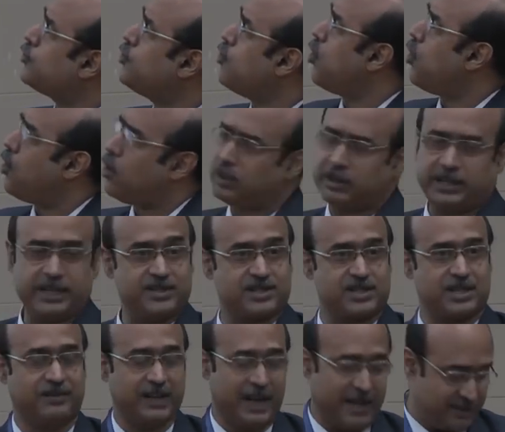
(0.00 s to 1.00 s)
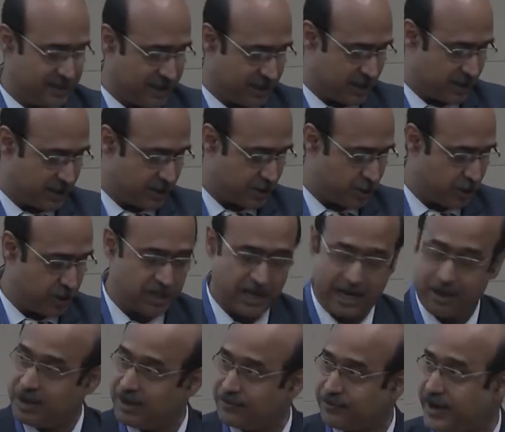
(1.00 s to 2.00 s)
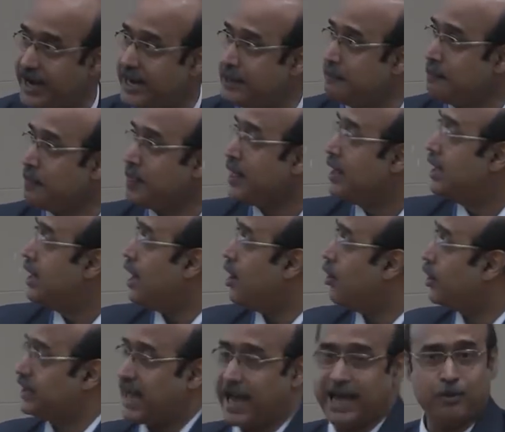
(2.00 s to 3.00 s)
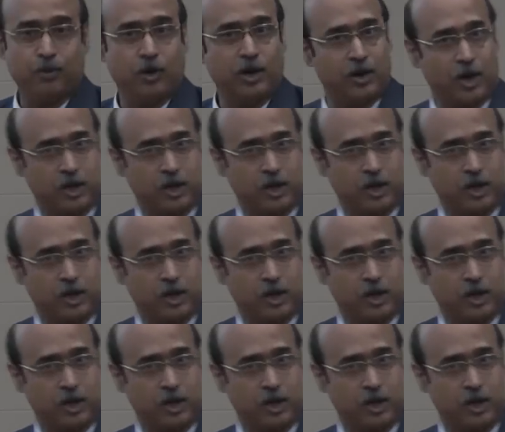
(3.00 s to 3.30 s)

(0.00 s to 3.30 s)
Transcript: through all these civilizations, which I'm afraid our time will